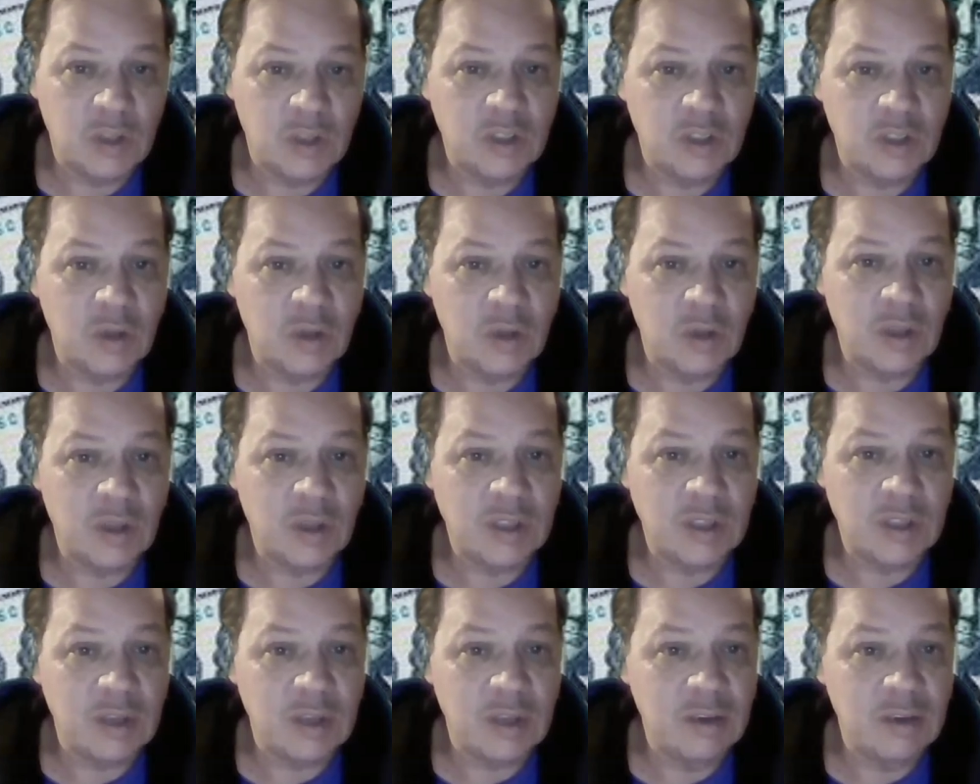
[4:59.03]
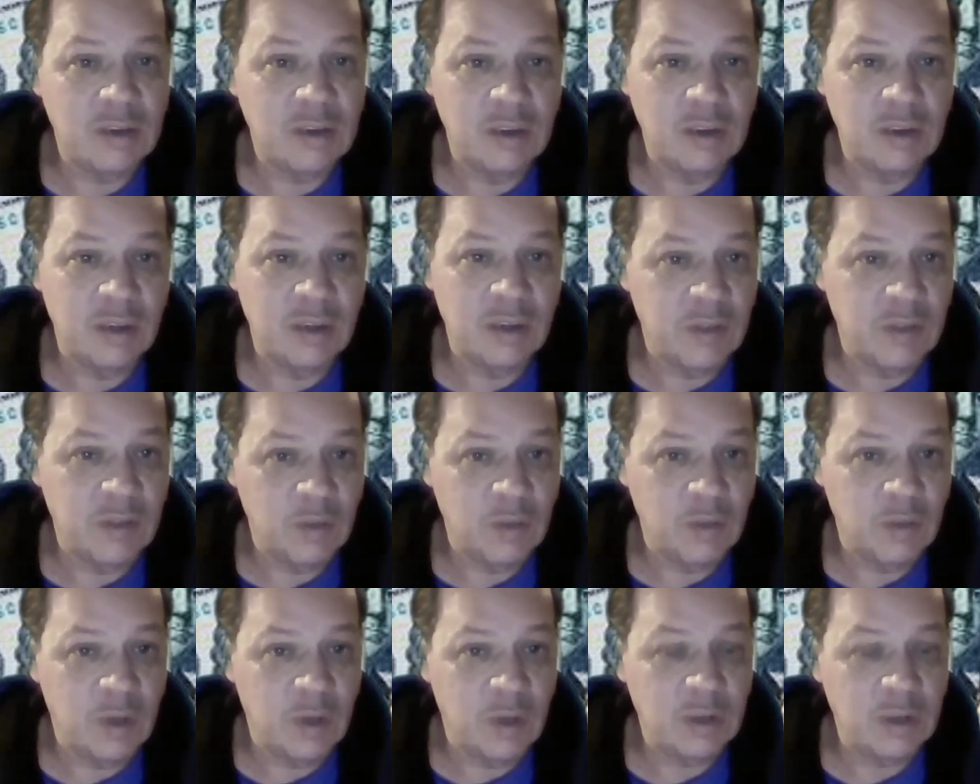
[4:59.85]
So like I said, if
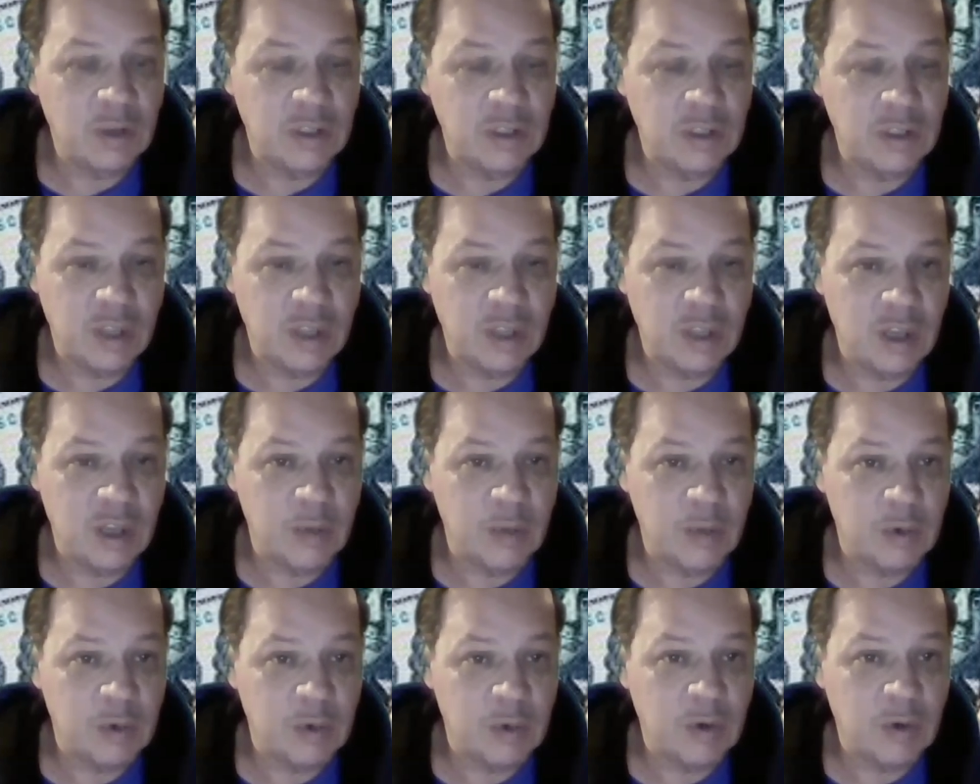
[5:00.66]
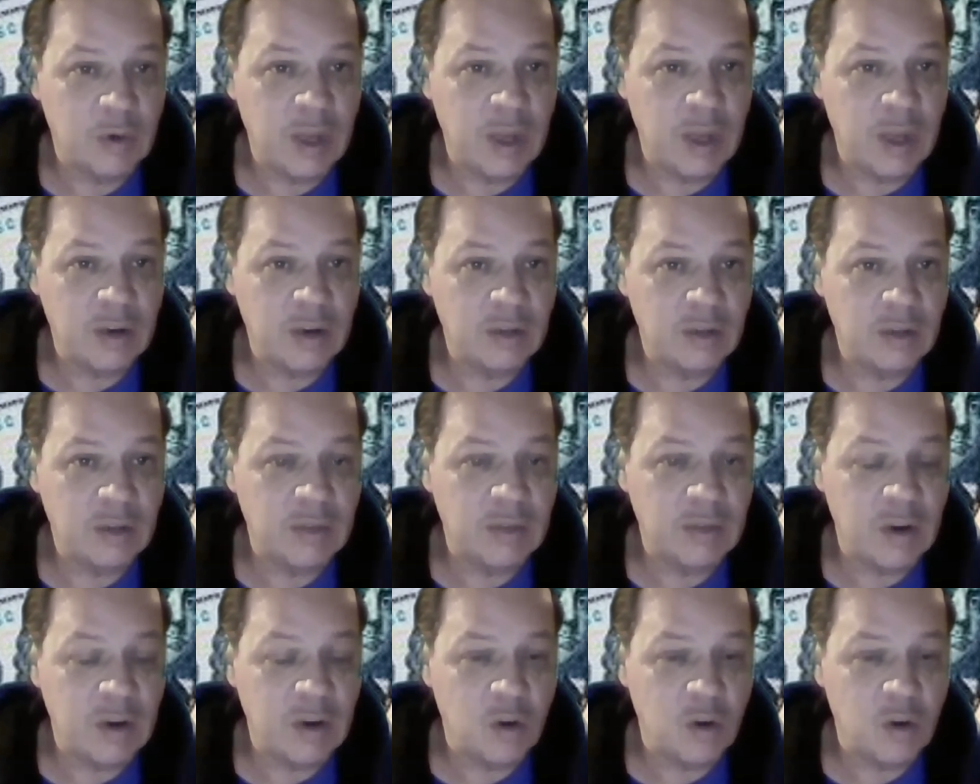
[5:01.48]
you want, just look in the upper right hand
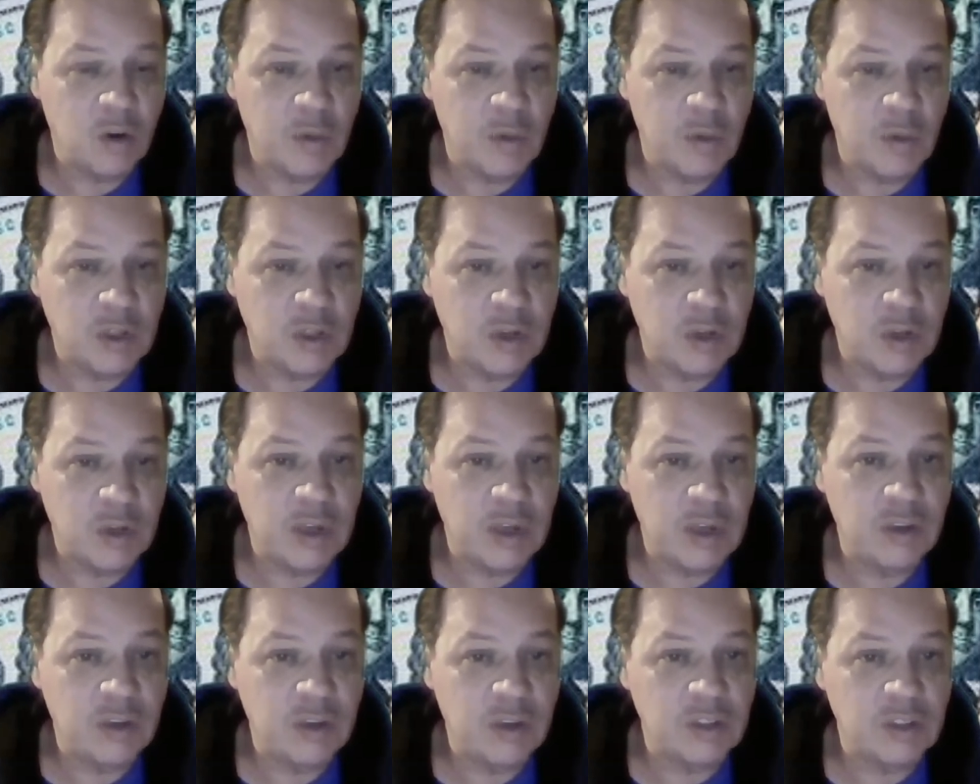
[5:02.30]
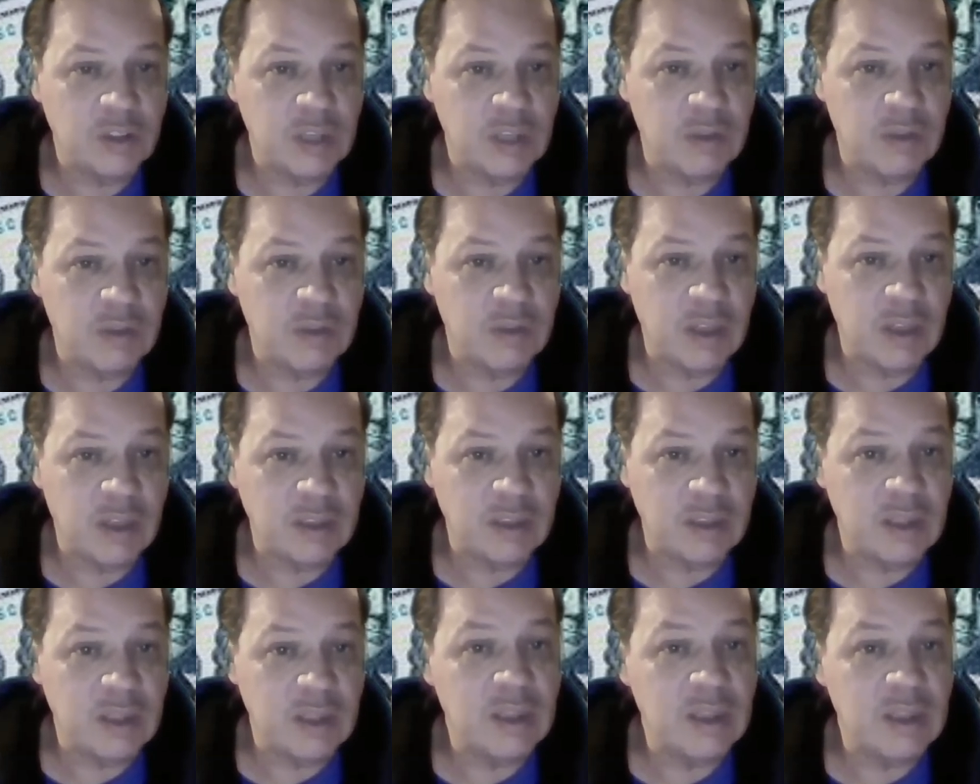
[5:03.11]
left hand corner of my screen, and you'll see everything that's
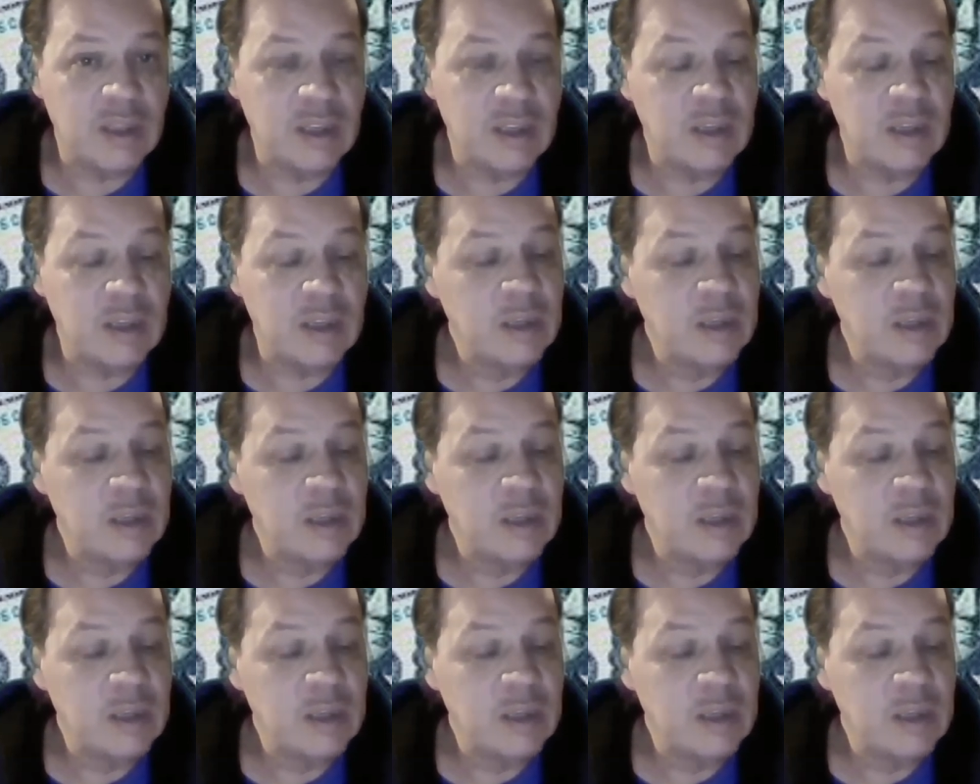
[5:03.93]
in the